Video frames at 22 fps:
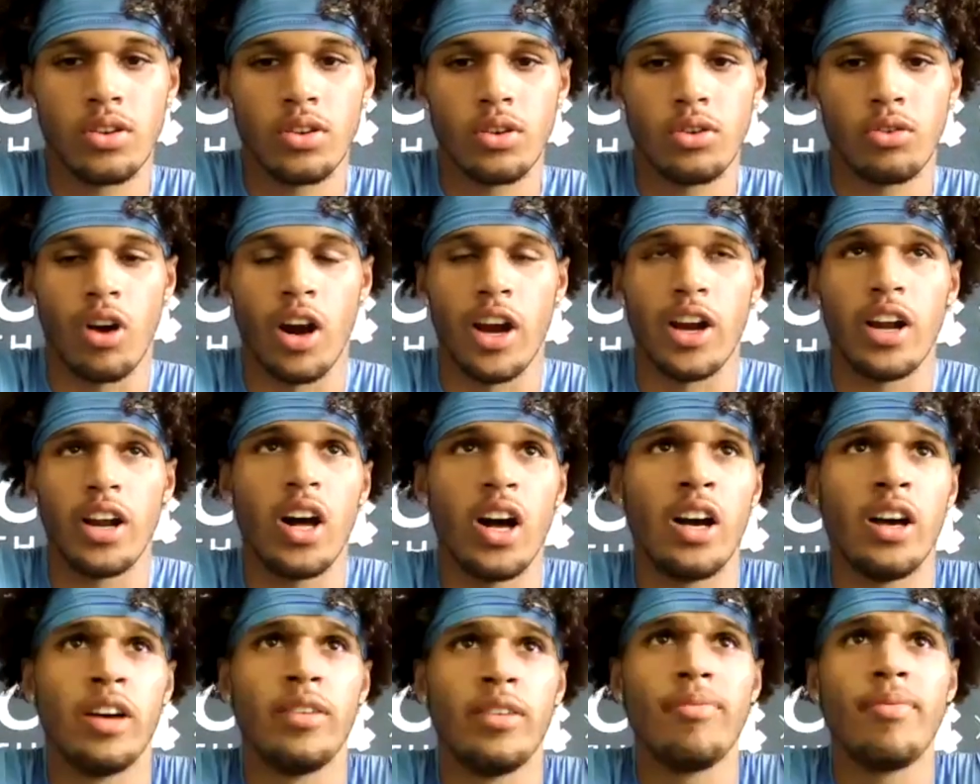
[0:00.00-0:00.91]
Right.
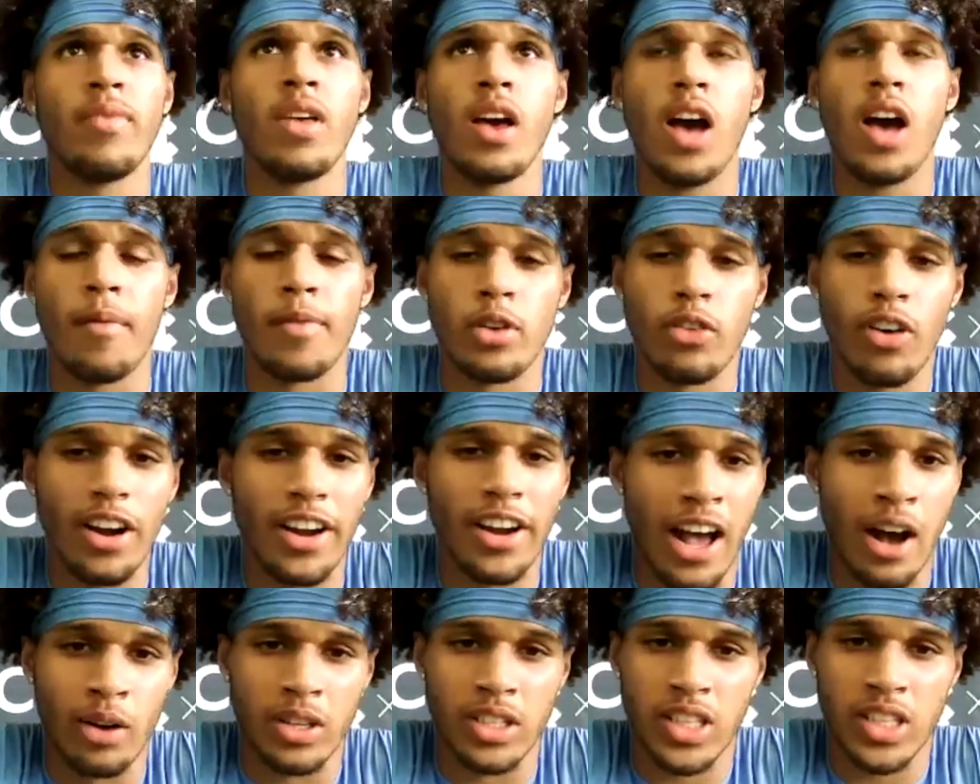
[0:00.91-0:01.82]
Uh, I mean, right
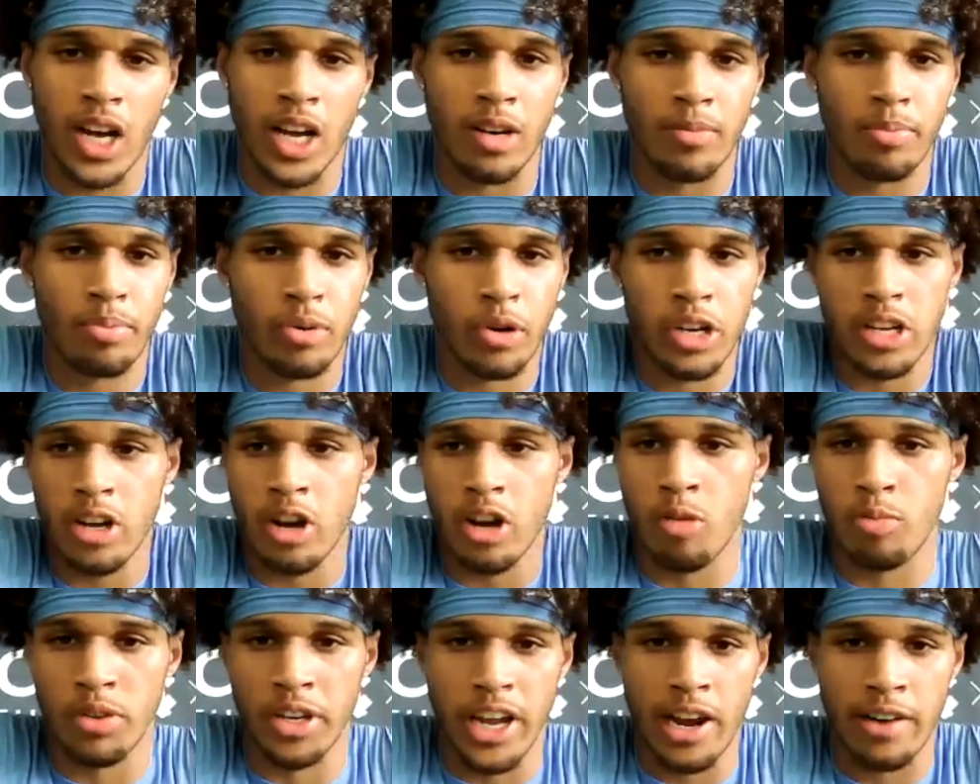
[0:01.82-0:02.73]
now it's kind of pretty
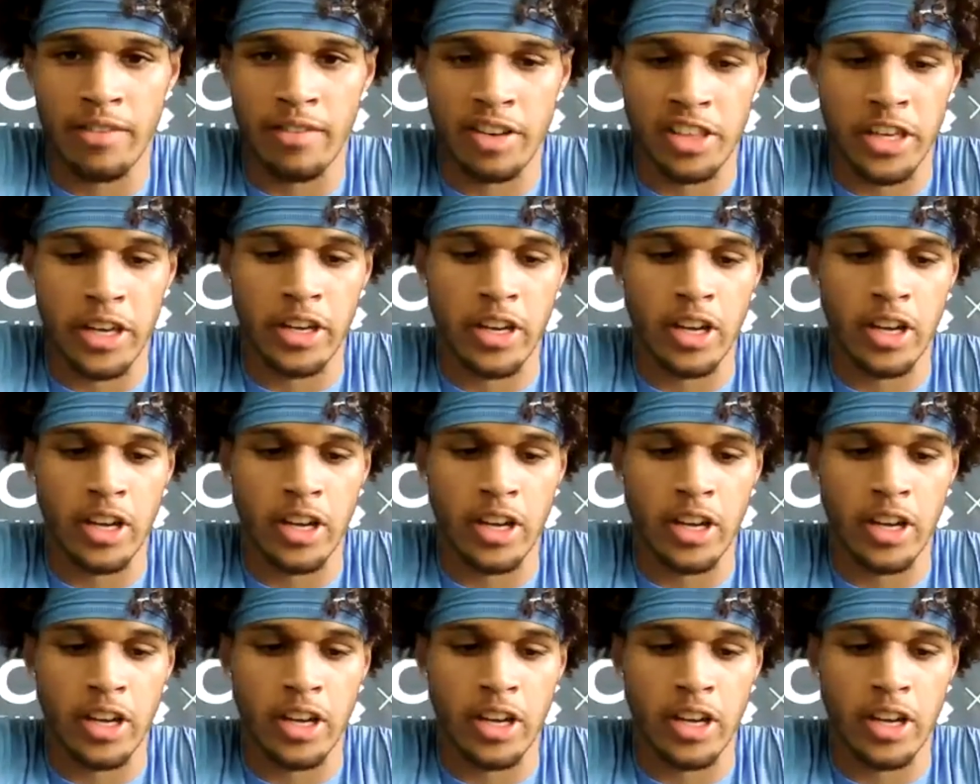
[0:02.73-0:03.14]
open to everything.